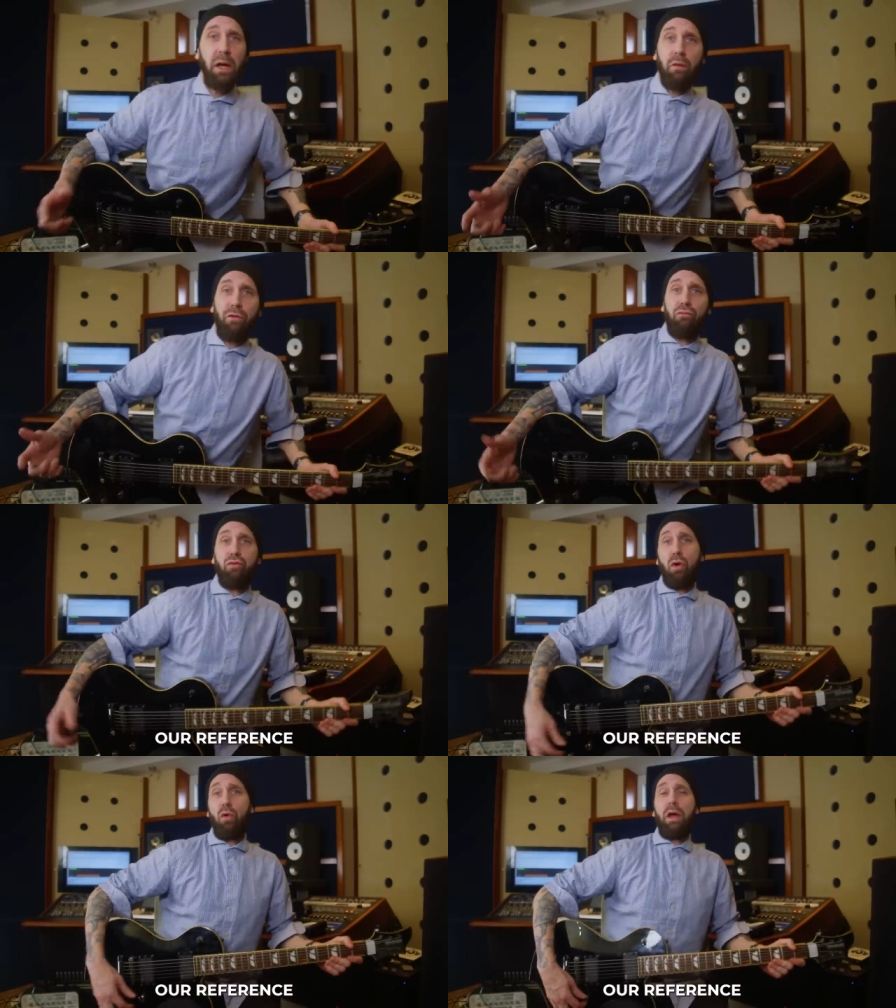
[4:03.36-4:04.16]
of the
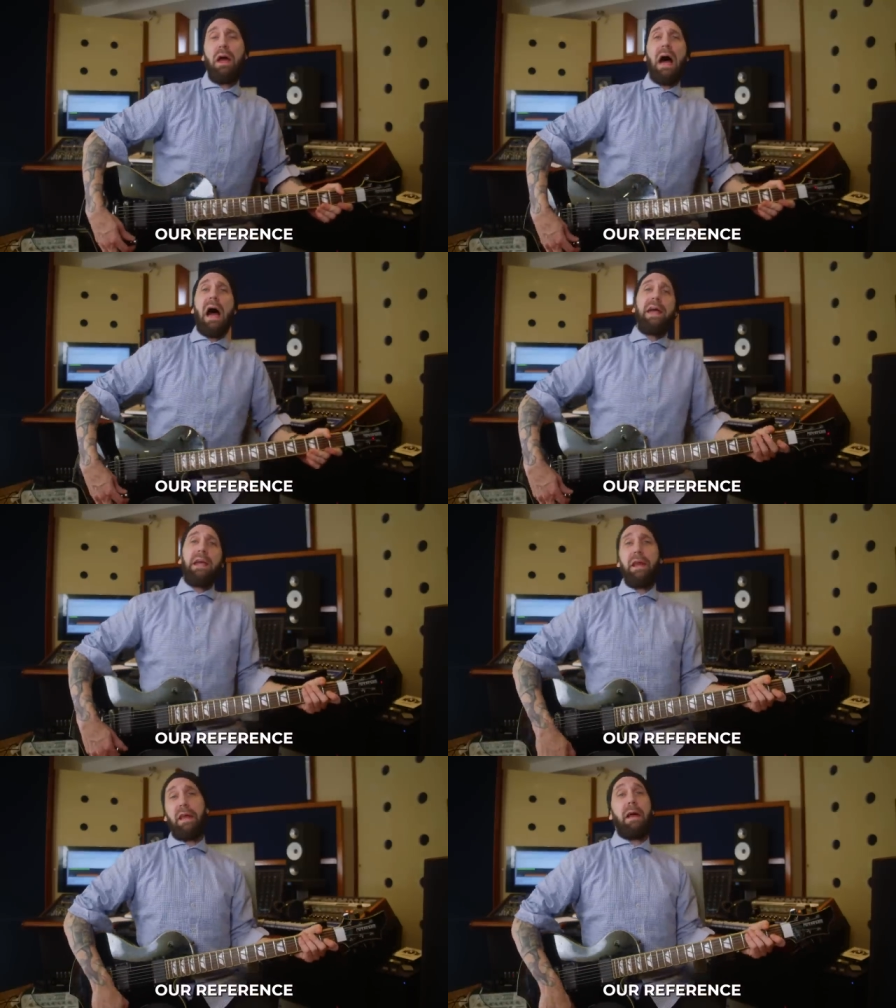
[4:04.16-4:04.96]
road high
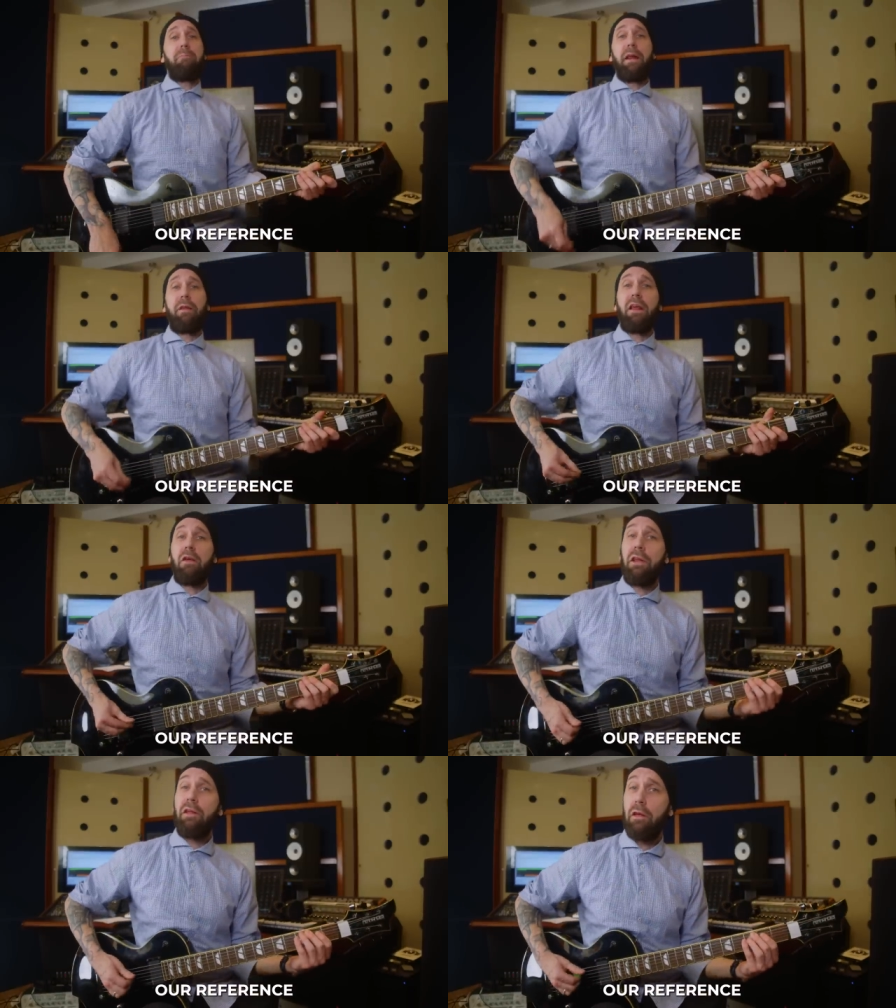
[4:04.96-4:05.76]
gain amp, and it
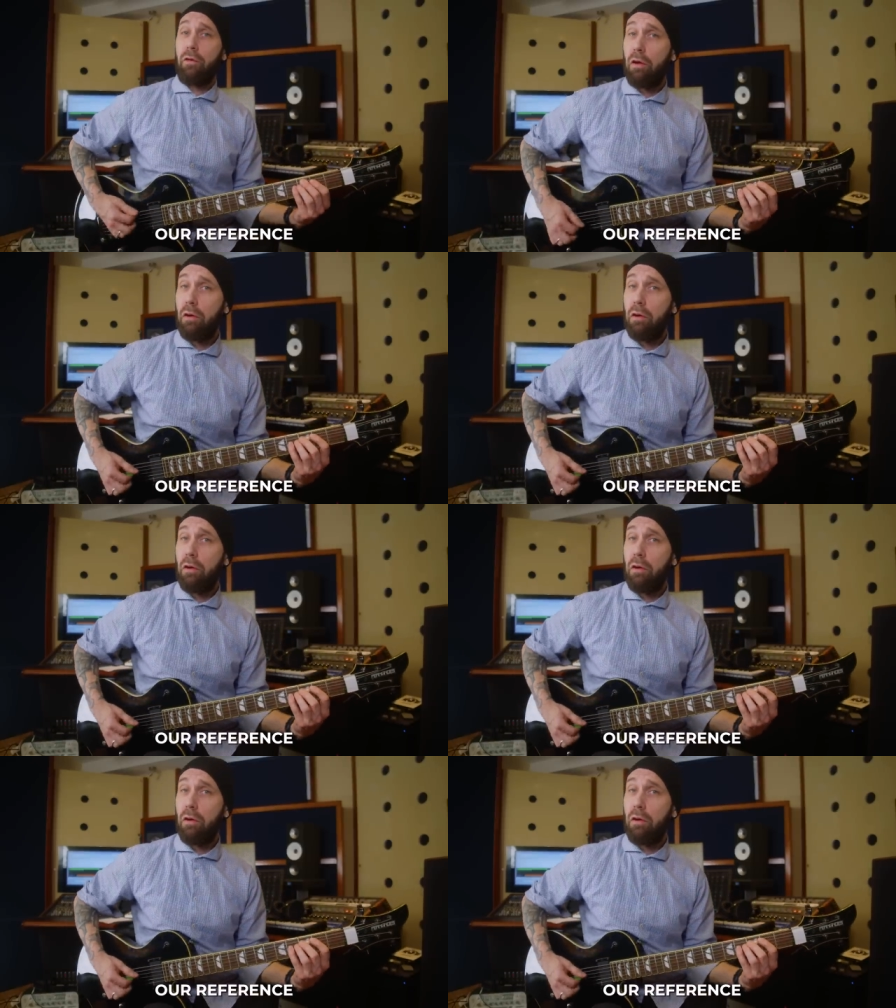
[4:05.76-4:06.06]
sounds like this.